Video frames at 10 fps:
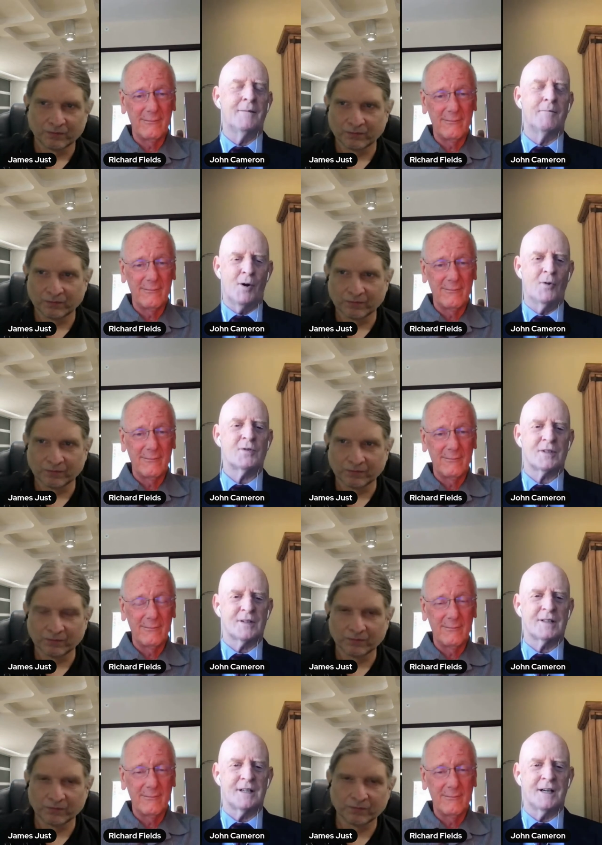Speaker 1: most
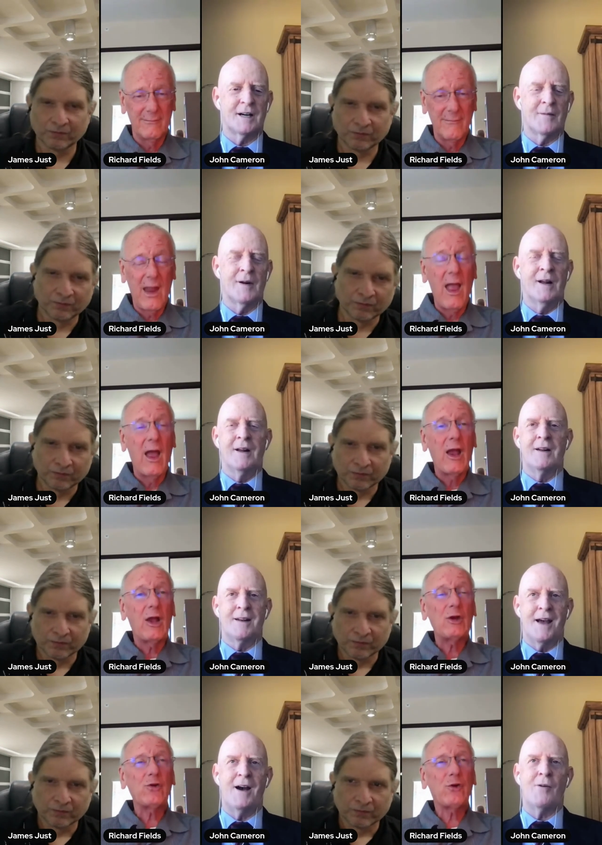of the time.
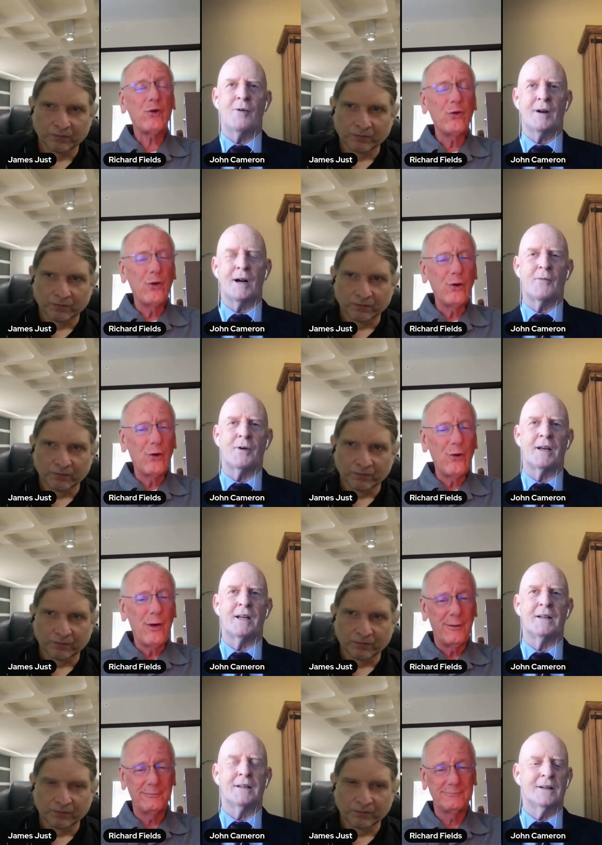Now, when I
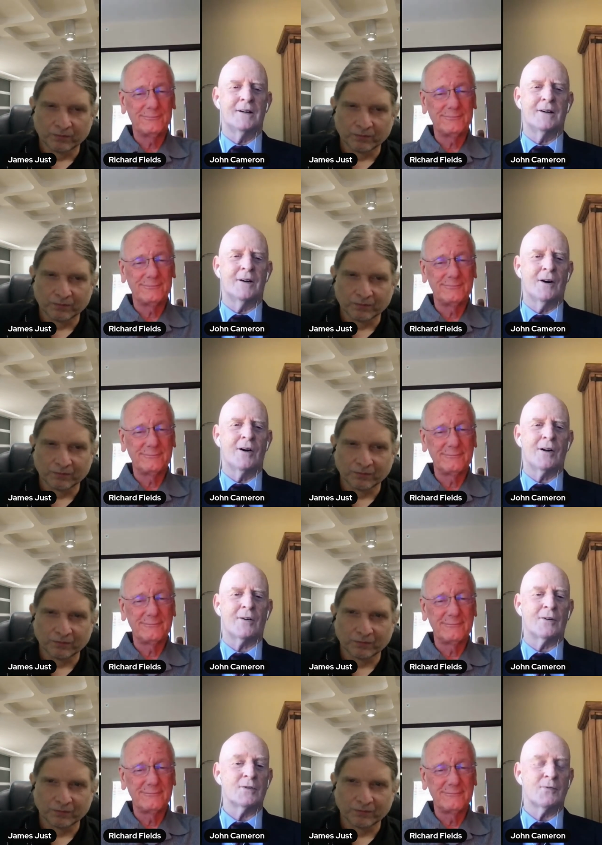read
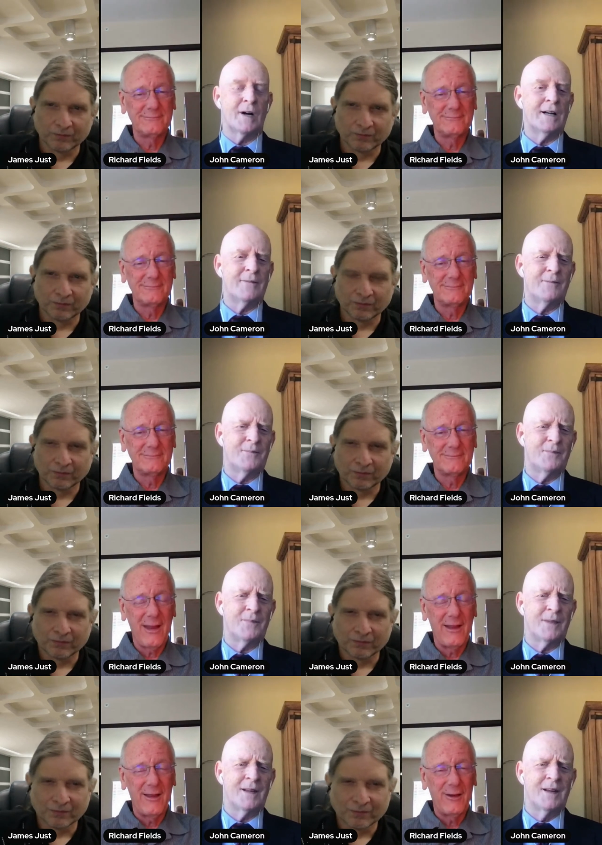articles, what?
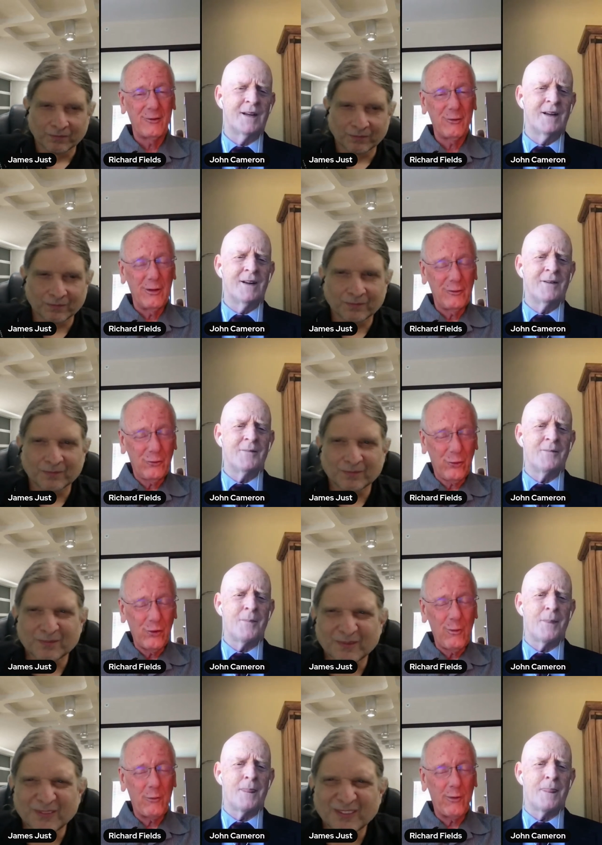
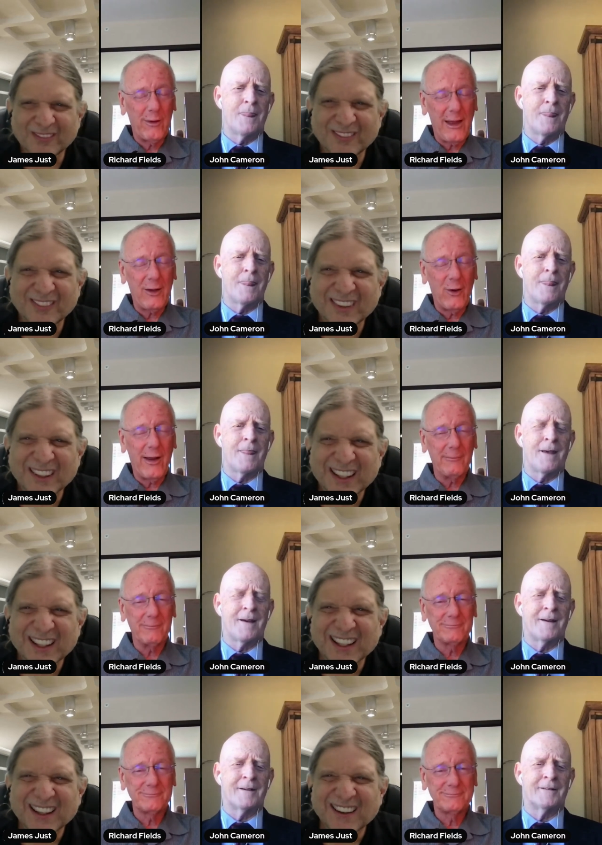
Speaker 2: True, but yeah, go
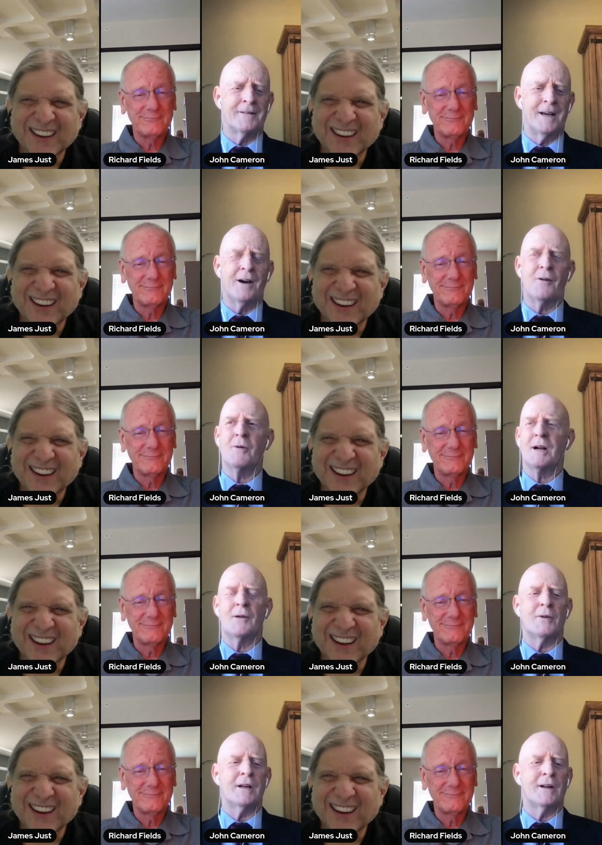ahead.
Speaker 1: Now, when I
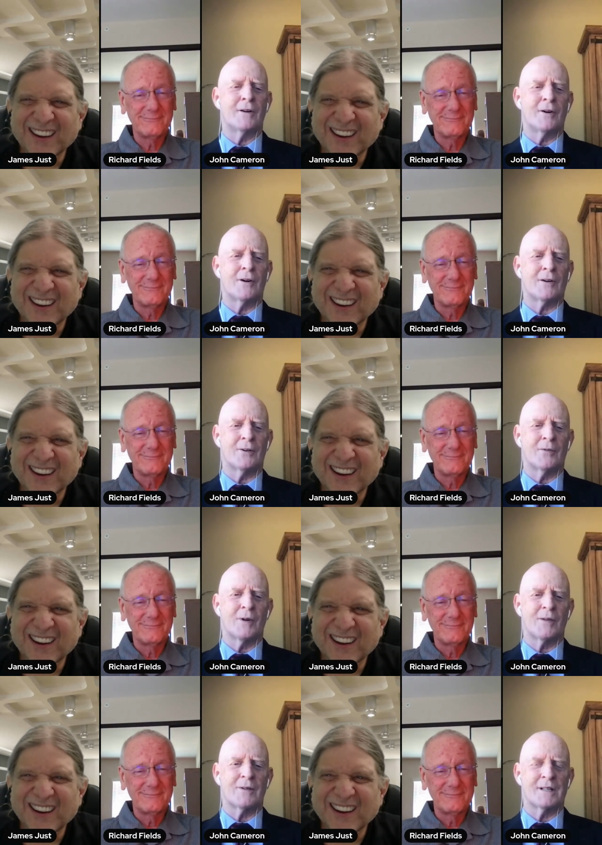read an article,
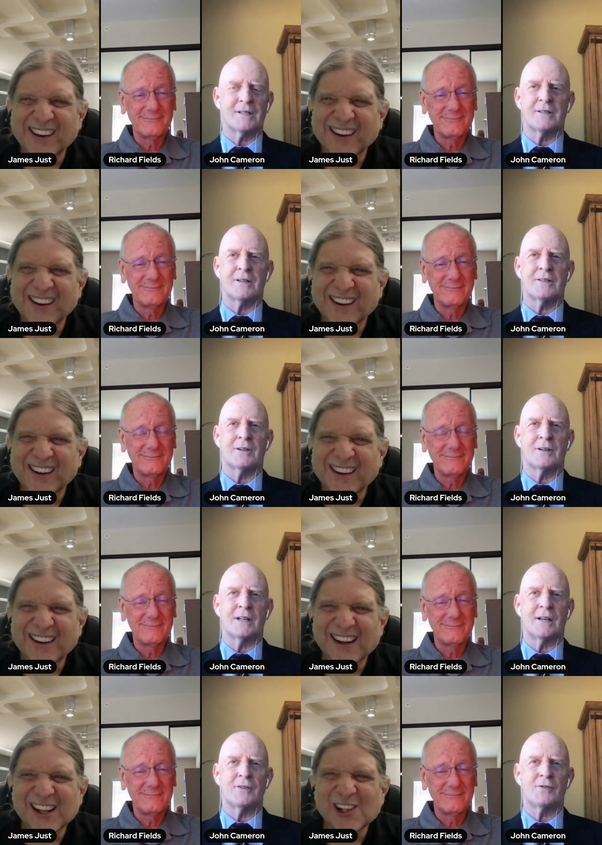whether it's it's on
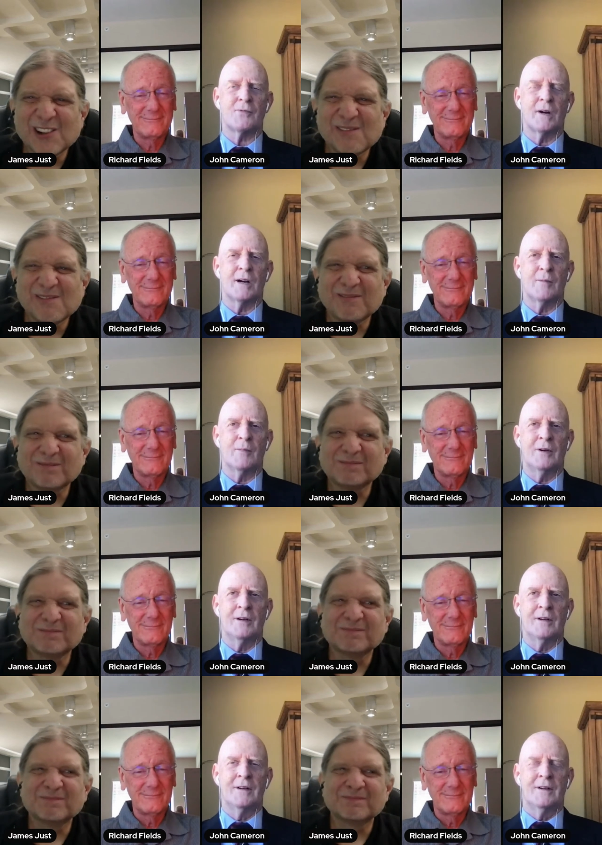the interweb,
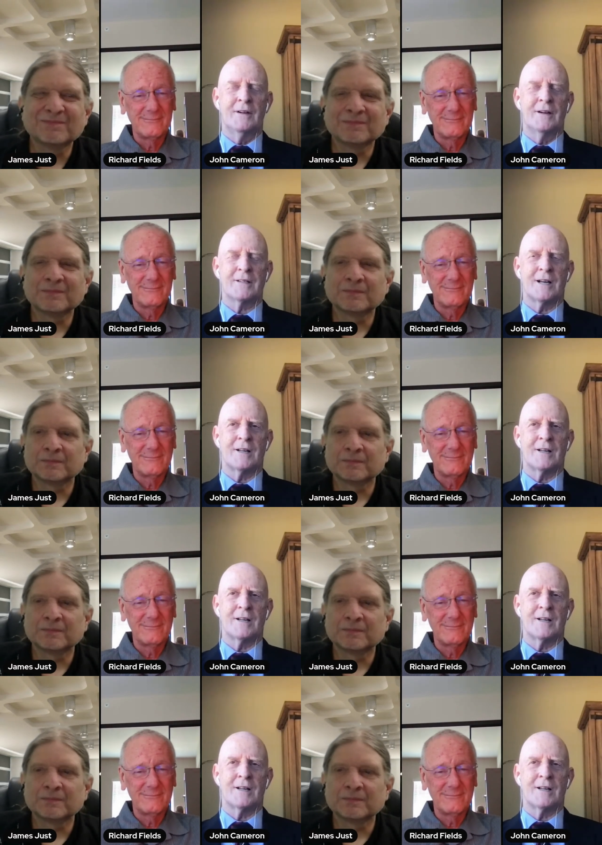as I